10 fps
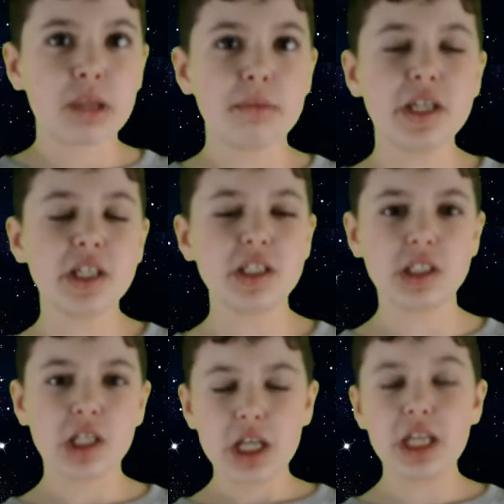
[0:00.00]

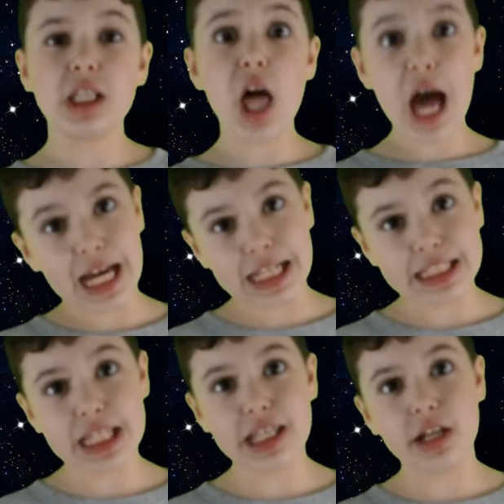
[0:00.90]
because it lies
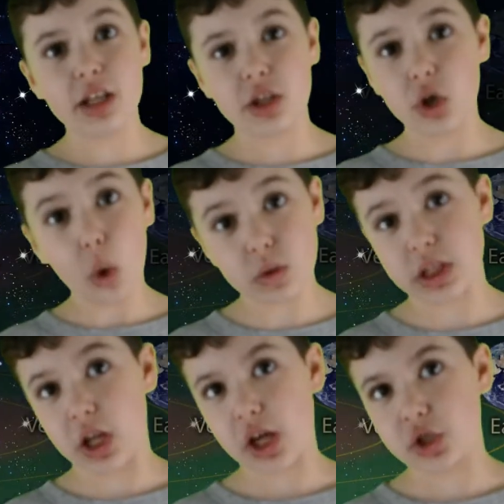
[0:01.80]
in the
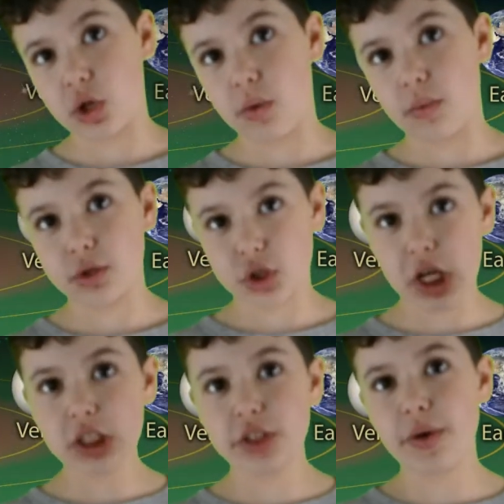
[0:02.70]
Goldilocks zone, where it's
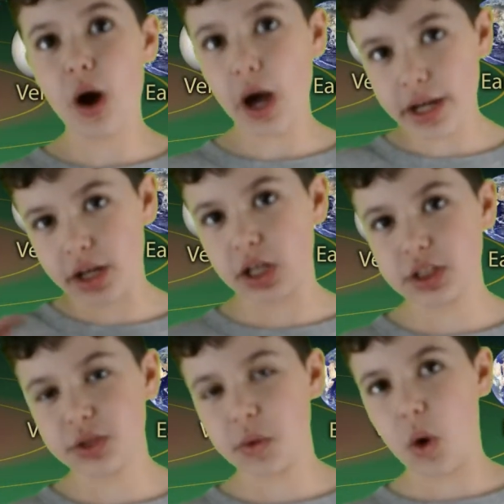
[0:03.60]
not too hot, not
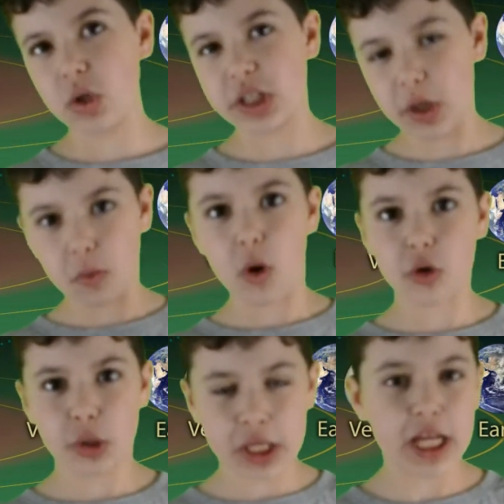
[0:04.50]
too cold, and
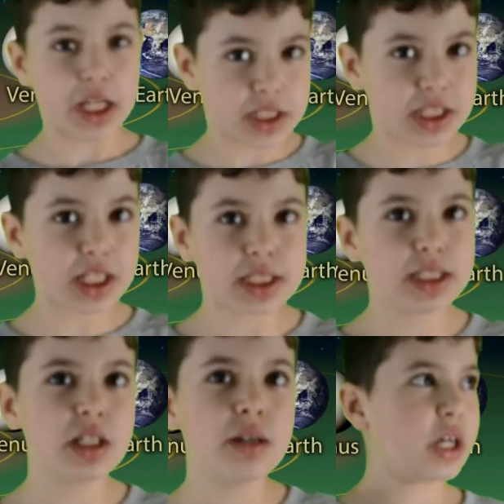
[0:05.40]
water can exist.